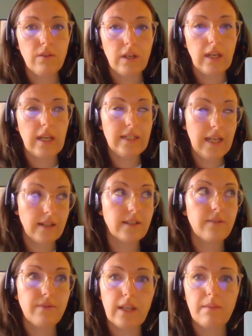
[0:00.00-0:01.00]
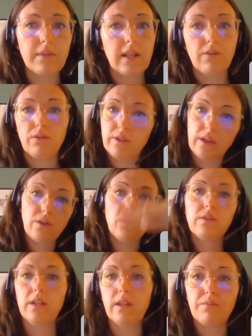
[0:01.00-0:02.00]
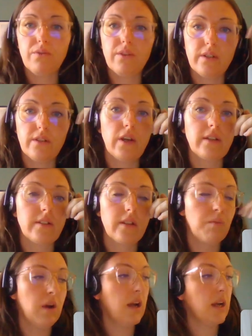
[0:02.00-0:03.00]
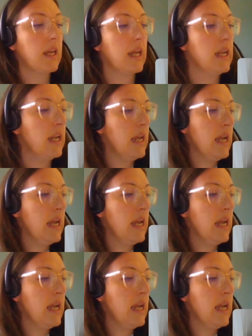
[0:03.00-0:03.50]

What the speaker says: and intensive teams, they're also called in the broader trust that I work in,